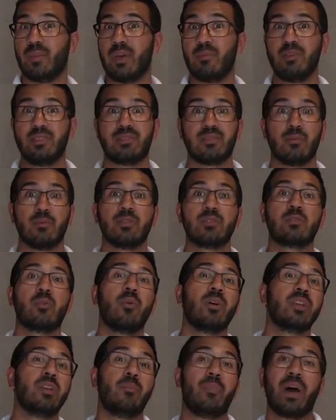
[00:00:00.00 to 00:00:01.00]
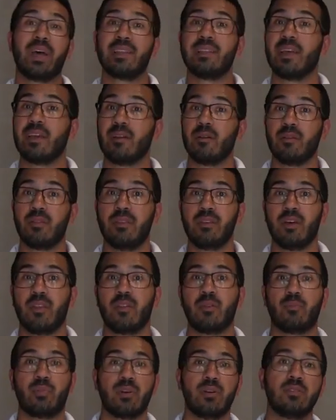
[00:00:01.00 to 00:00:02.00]
Maybe someone's going to bed later than the
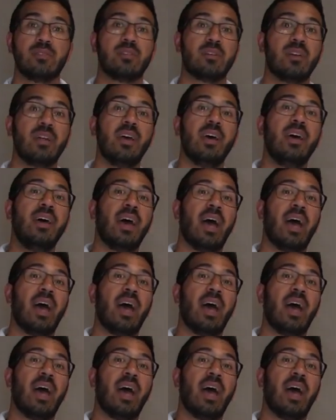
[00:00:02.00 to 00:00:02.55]
other person.